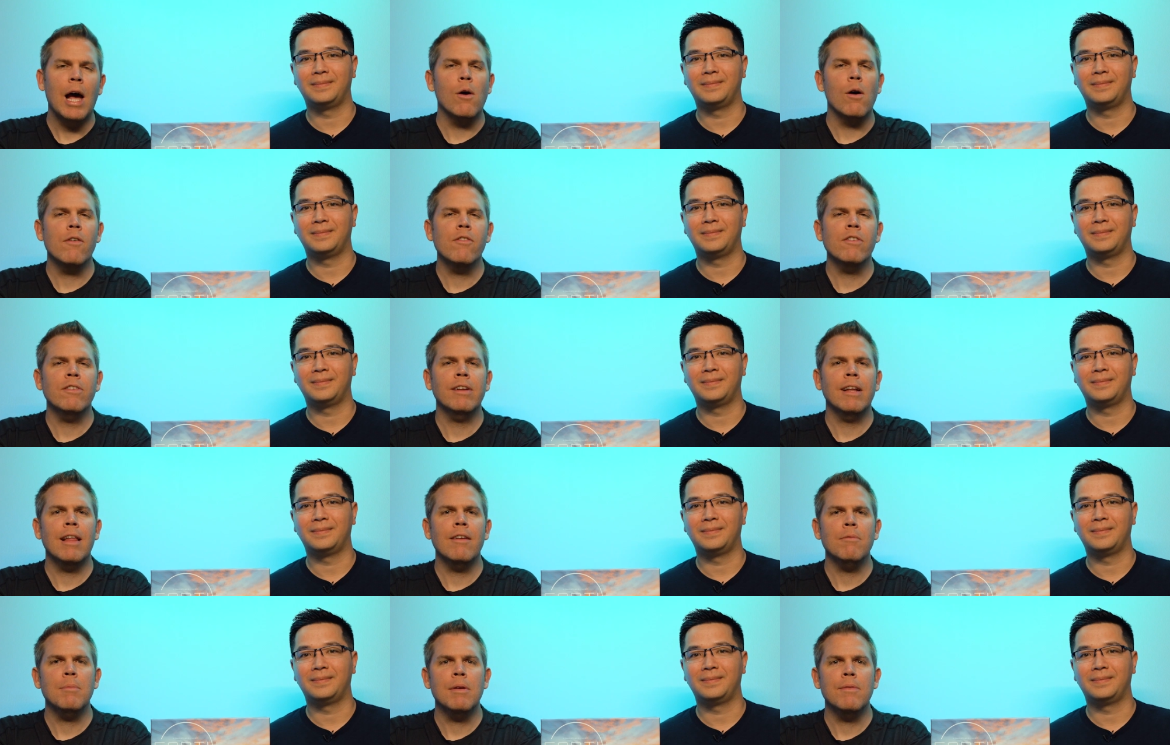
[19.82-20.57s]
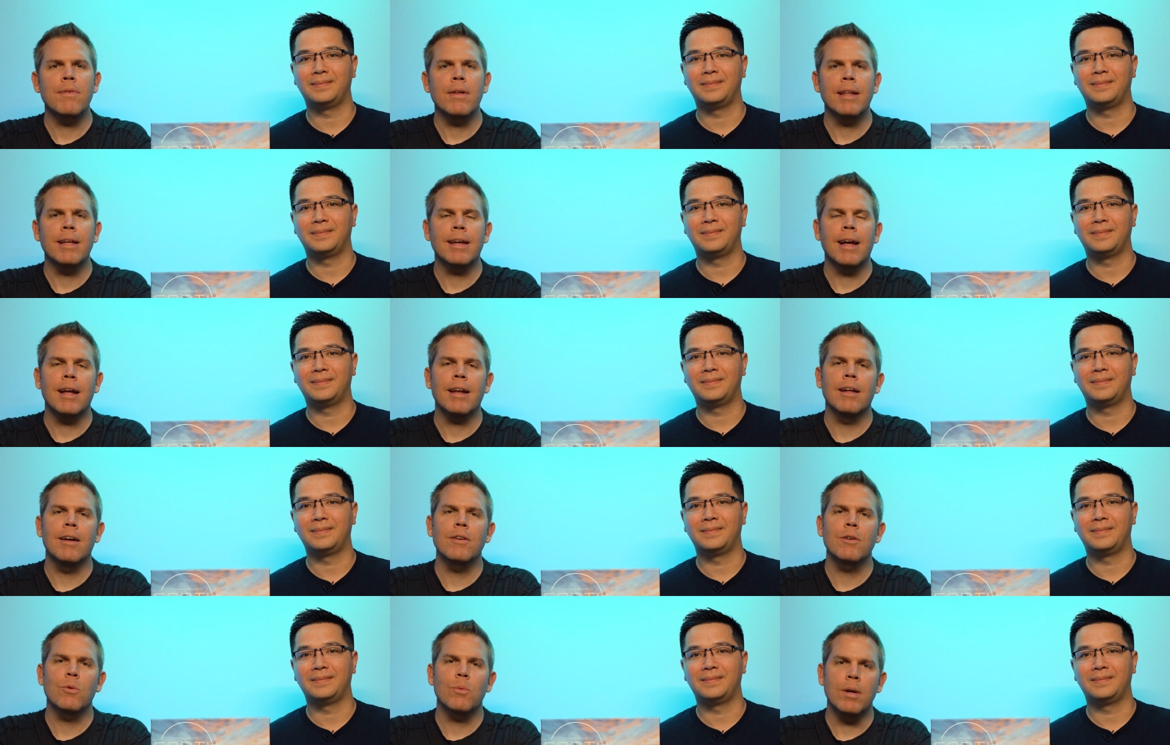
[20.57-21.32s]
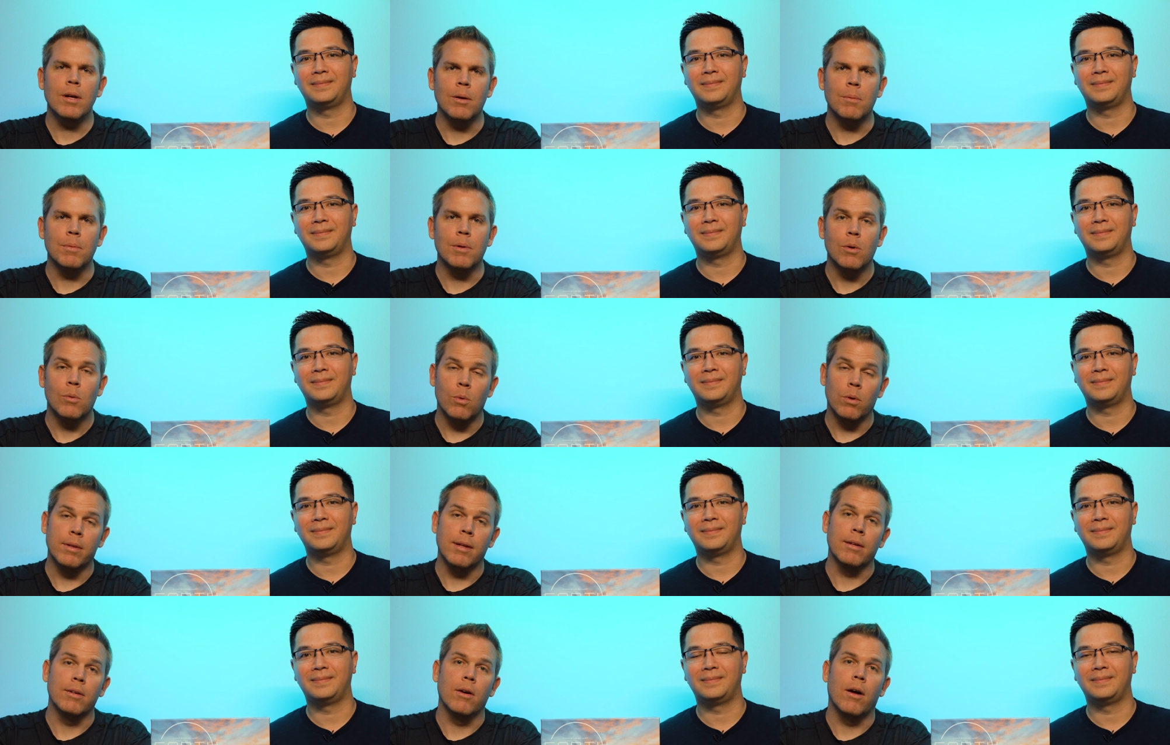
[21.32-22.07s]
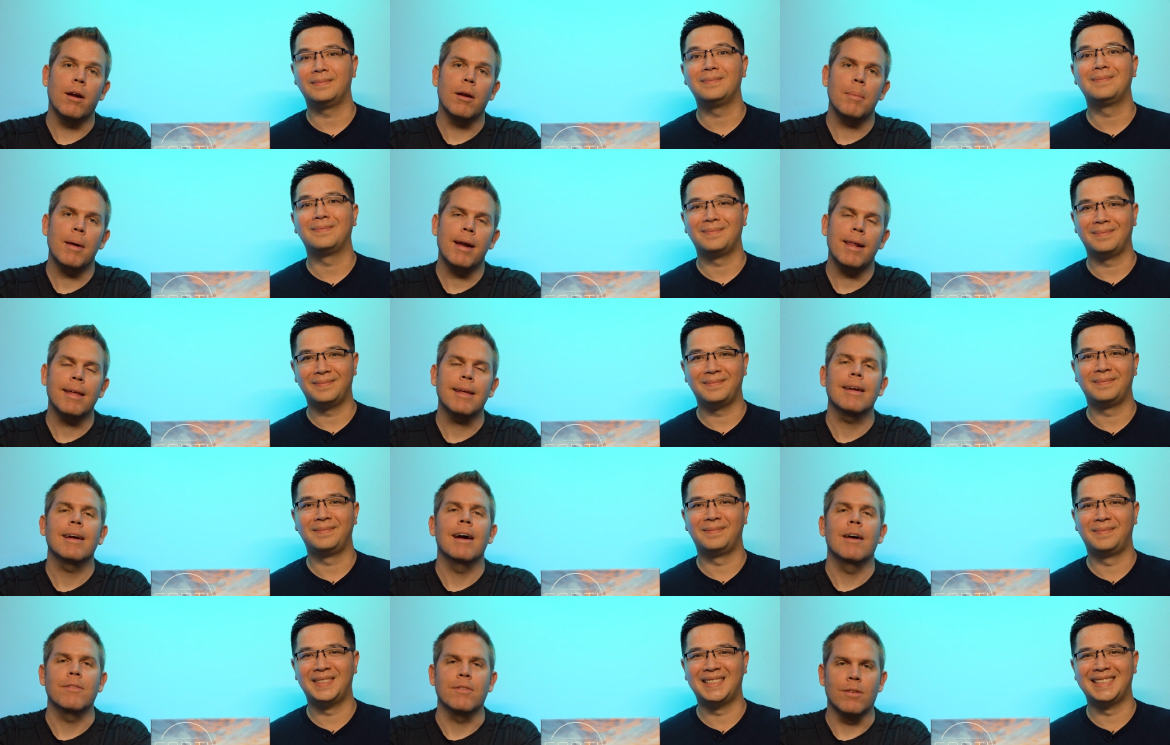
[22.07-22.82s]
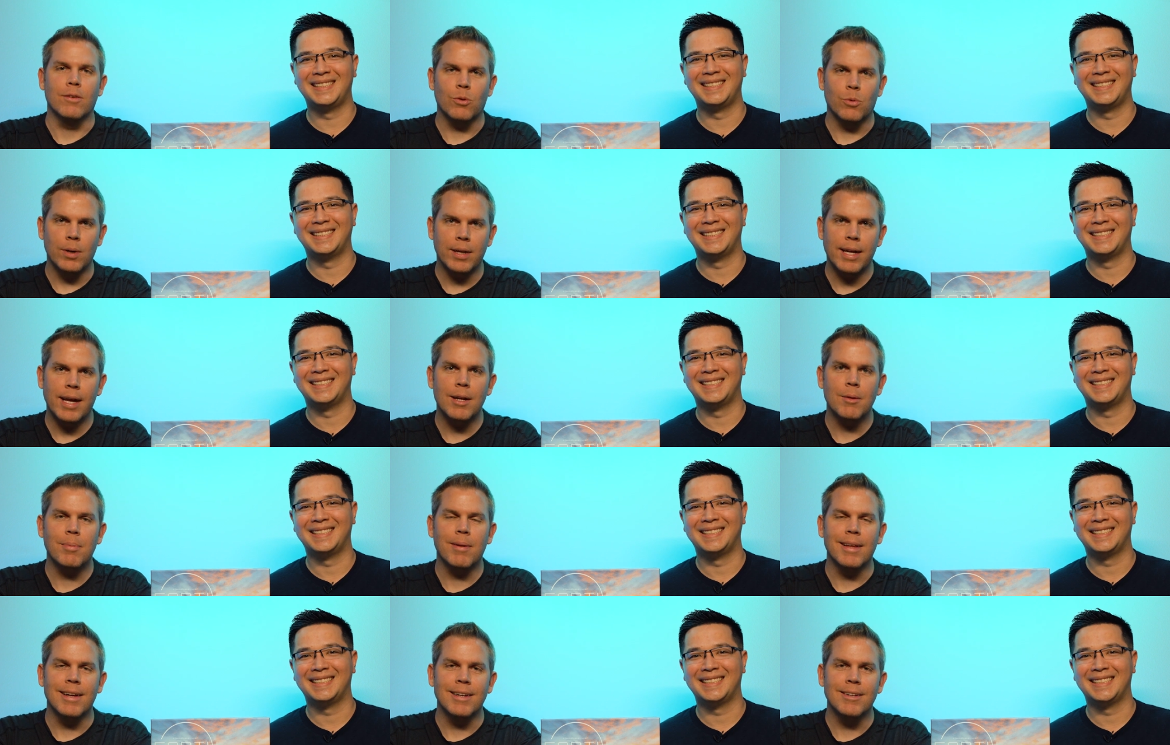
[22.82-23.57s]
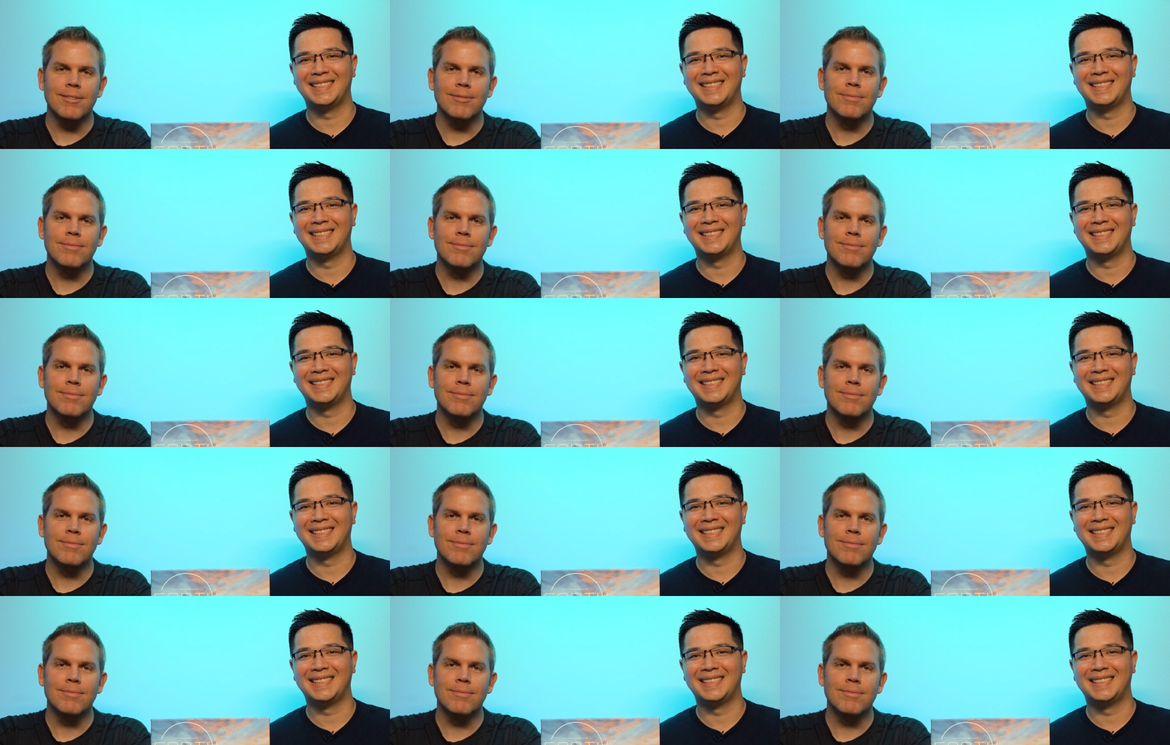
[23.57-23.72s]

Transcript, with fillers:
Speaker 1: however, it left me feeling kind of underwhelmed. We'll tell you all about it after this quick how to play.